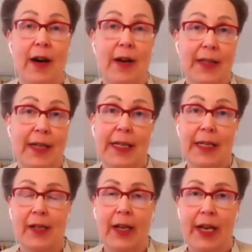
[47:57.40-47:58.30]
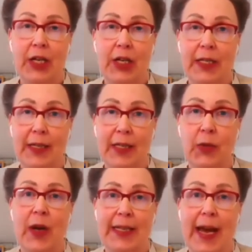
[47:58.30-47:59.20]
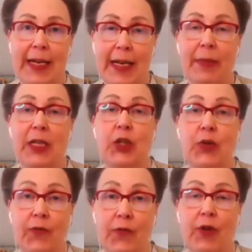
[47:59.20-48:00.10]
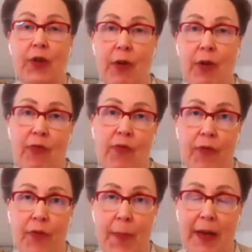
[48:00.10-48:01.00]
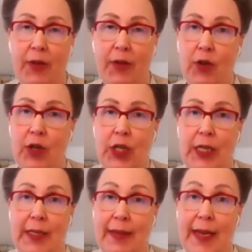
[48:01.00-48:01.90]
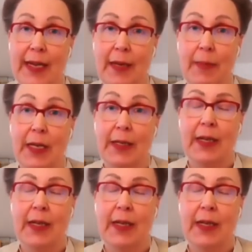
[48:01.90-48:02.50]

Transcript: statistical agencies as well as academics to further improve the methodologies and the estimates.